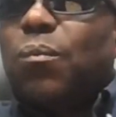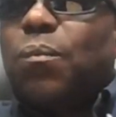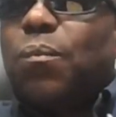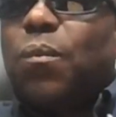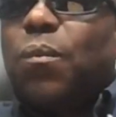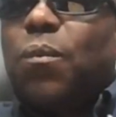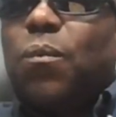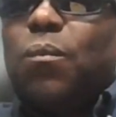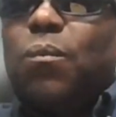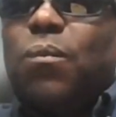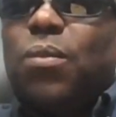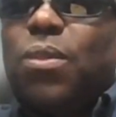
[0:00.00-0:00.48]

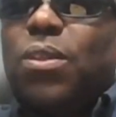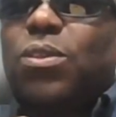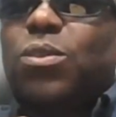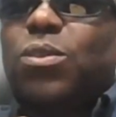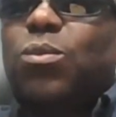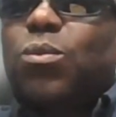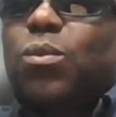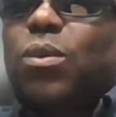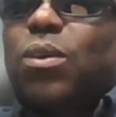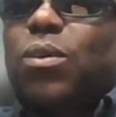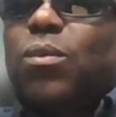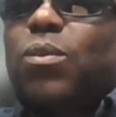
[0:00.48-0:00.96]
this
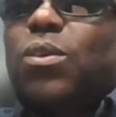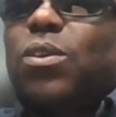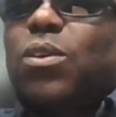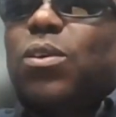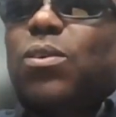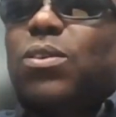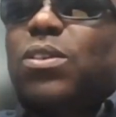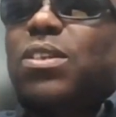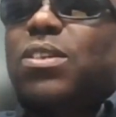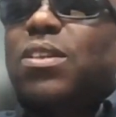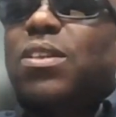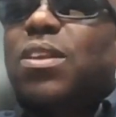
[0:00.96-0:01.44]
is what
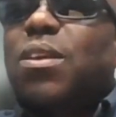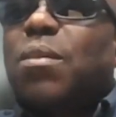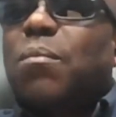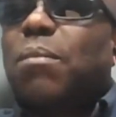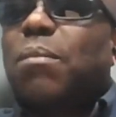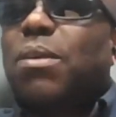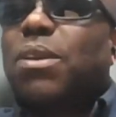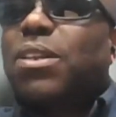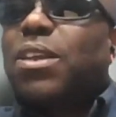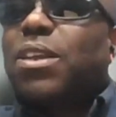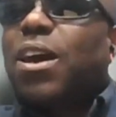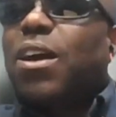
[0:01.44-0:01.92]
causes
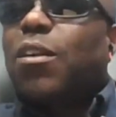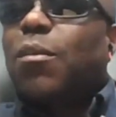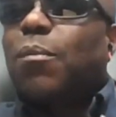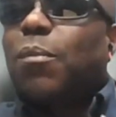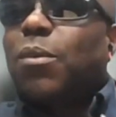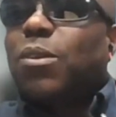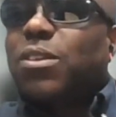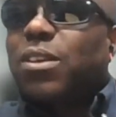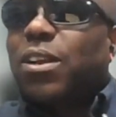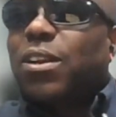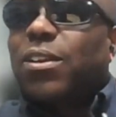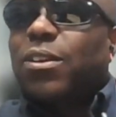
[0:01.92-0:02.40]
maternal
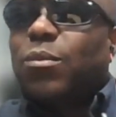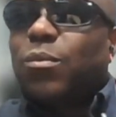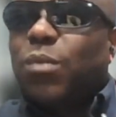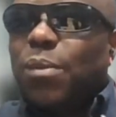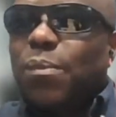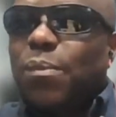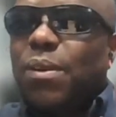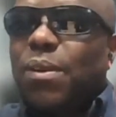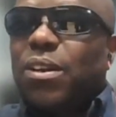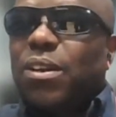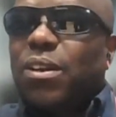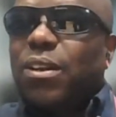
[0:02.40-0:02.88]
mortality.
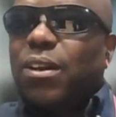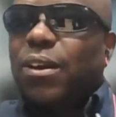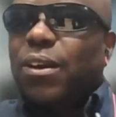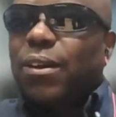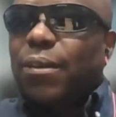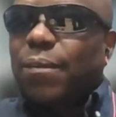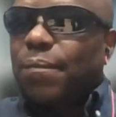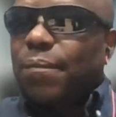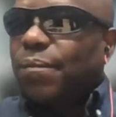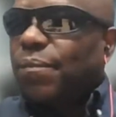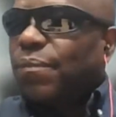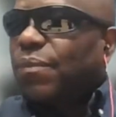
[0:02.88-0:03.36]
Women
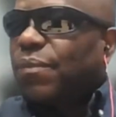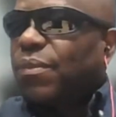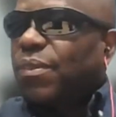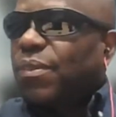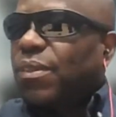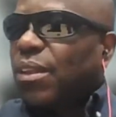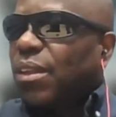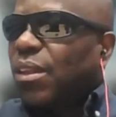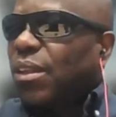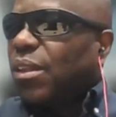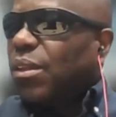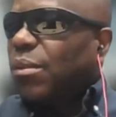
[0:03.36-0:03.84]
die
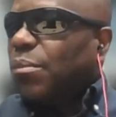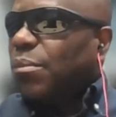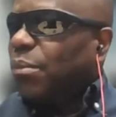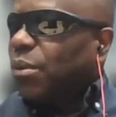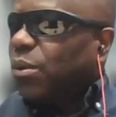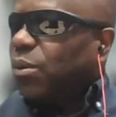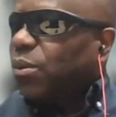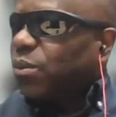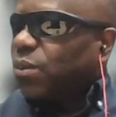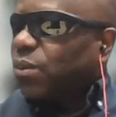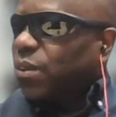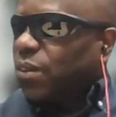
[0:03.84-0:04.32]

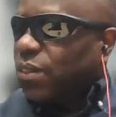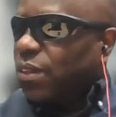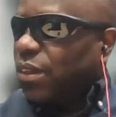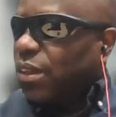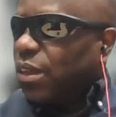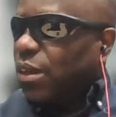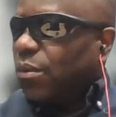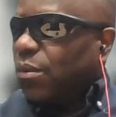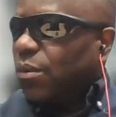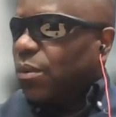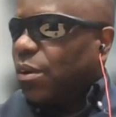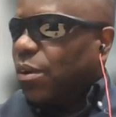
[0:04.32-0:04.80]
because you're
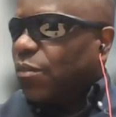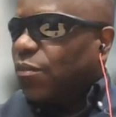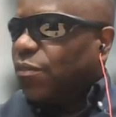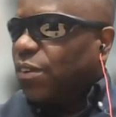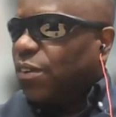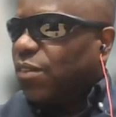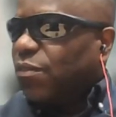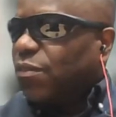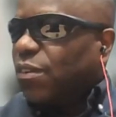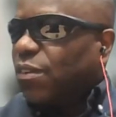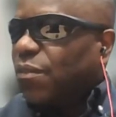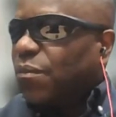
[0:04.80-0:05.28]
thinking of
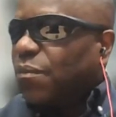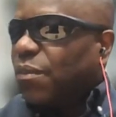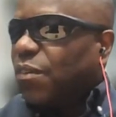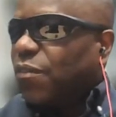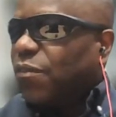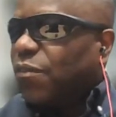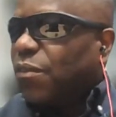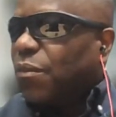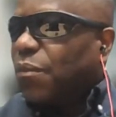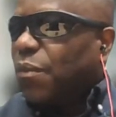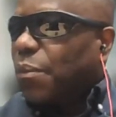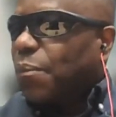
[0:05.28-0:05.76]
it from
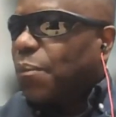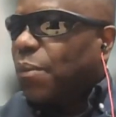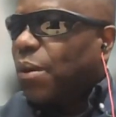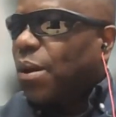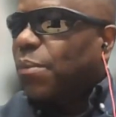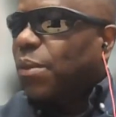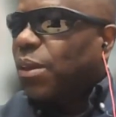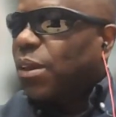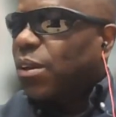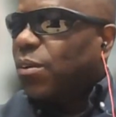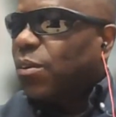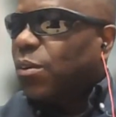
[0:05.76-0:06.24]
the
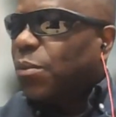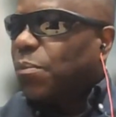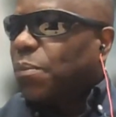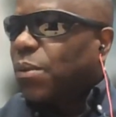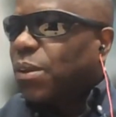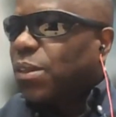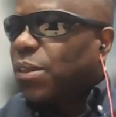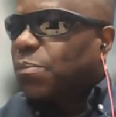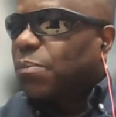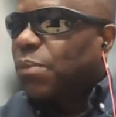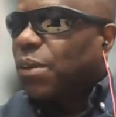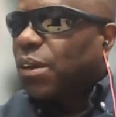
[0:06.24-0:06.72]
public good
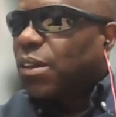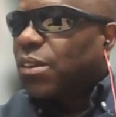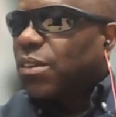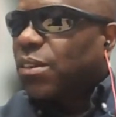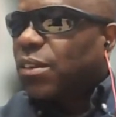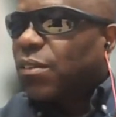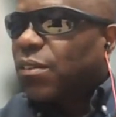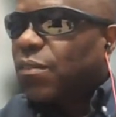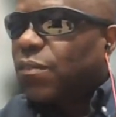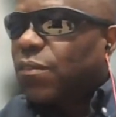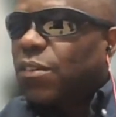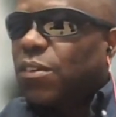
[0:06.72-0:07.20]

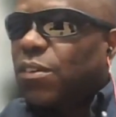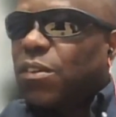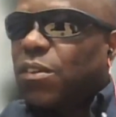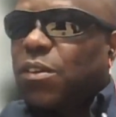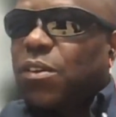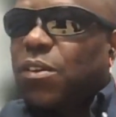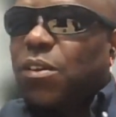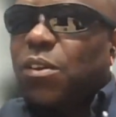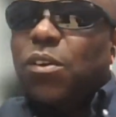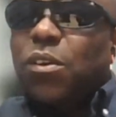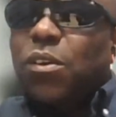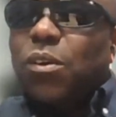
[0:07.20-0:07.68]
perspective.
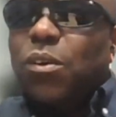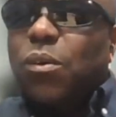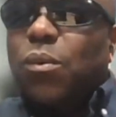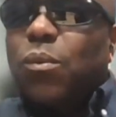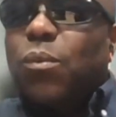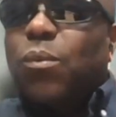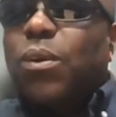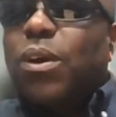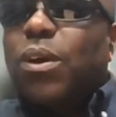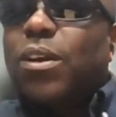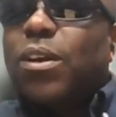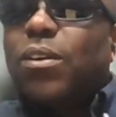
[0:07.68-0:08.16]

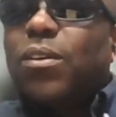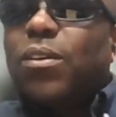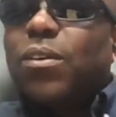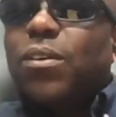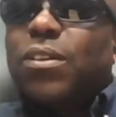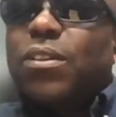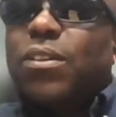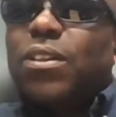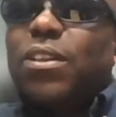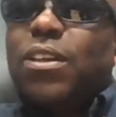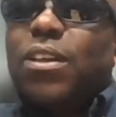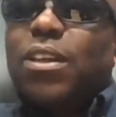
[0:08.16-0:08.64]
We are not
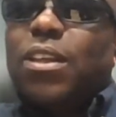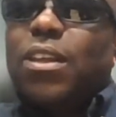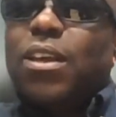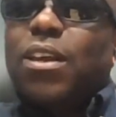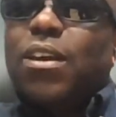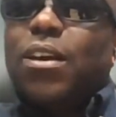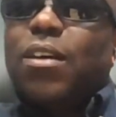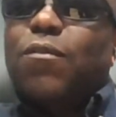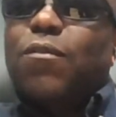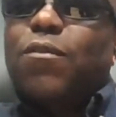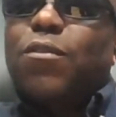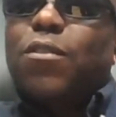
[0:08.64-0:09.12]

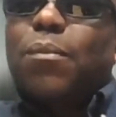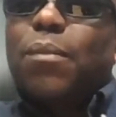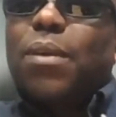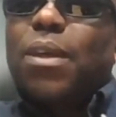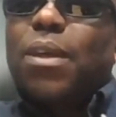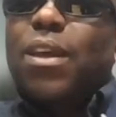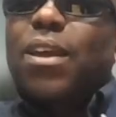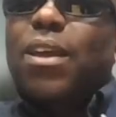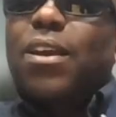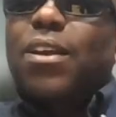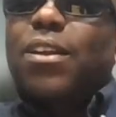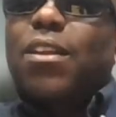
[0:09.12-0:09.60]
thinking from
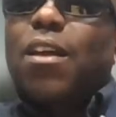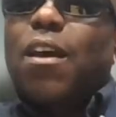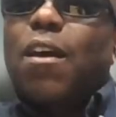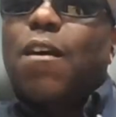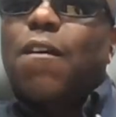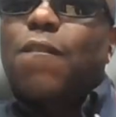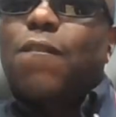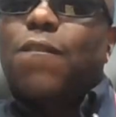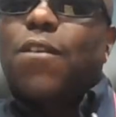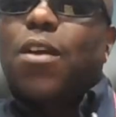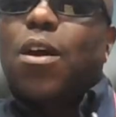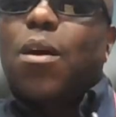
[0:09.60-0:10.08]
it
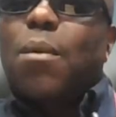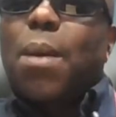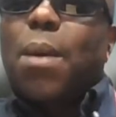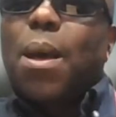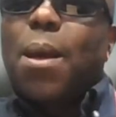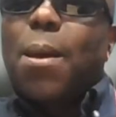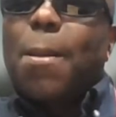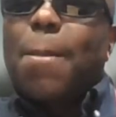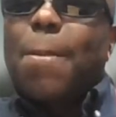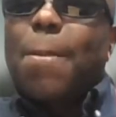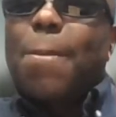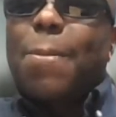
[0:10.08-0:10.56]
from
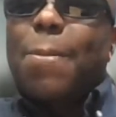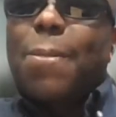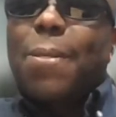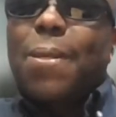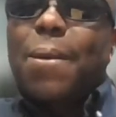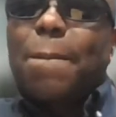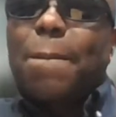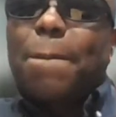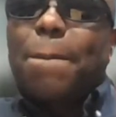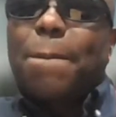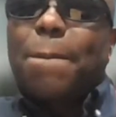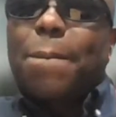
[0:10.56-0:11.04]

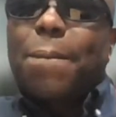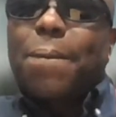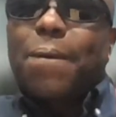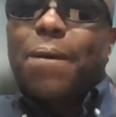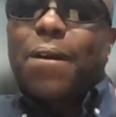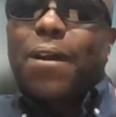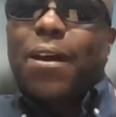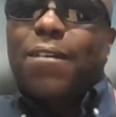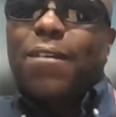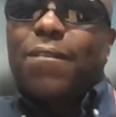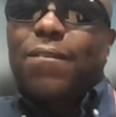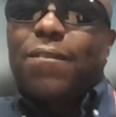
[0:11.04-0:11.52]
the
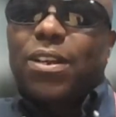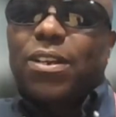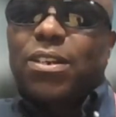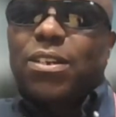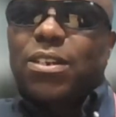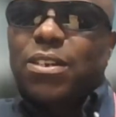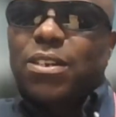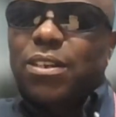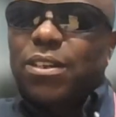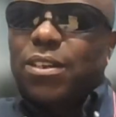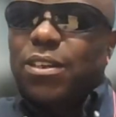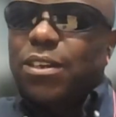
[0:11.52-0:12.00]

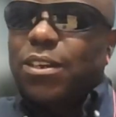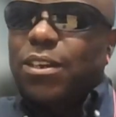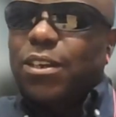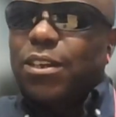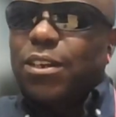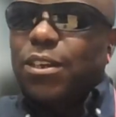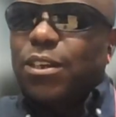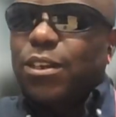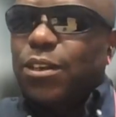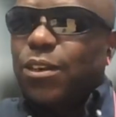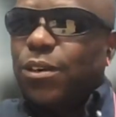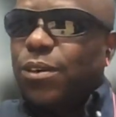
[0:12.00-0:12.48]
private
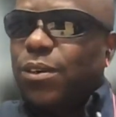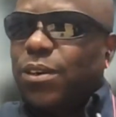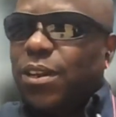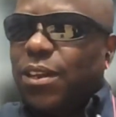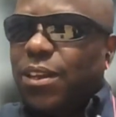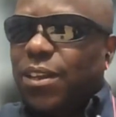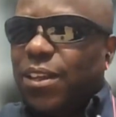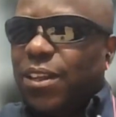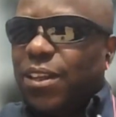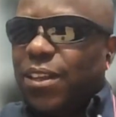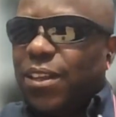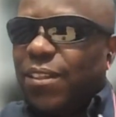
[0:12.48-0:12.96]

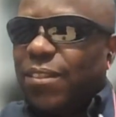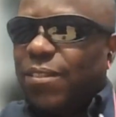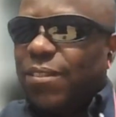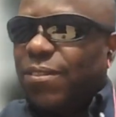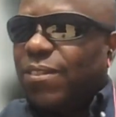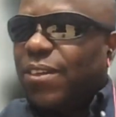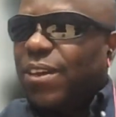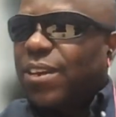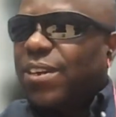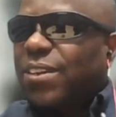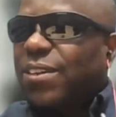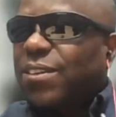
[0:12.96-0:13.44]
good
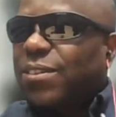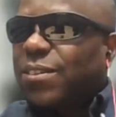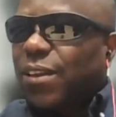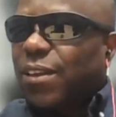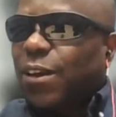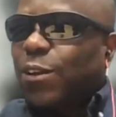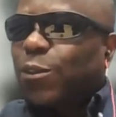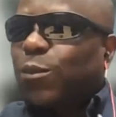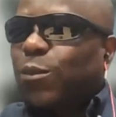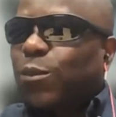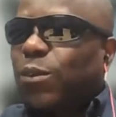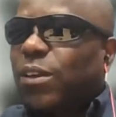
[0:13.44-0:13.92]
that is
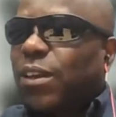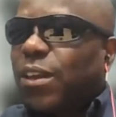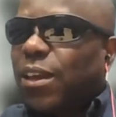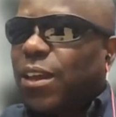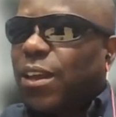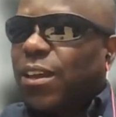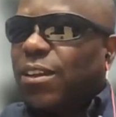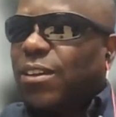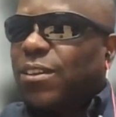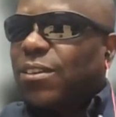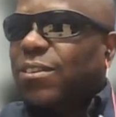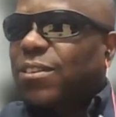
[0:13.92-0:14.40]
actually
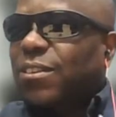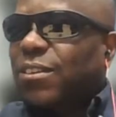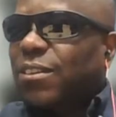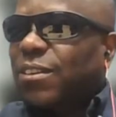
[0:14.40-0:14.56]
is.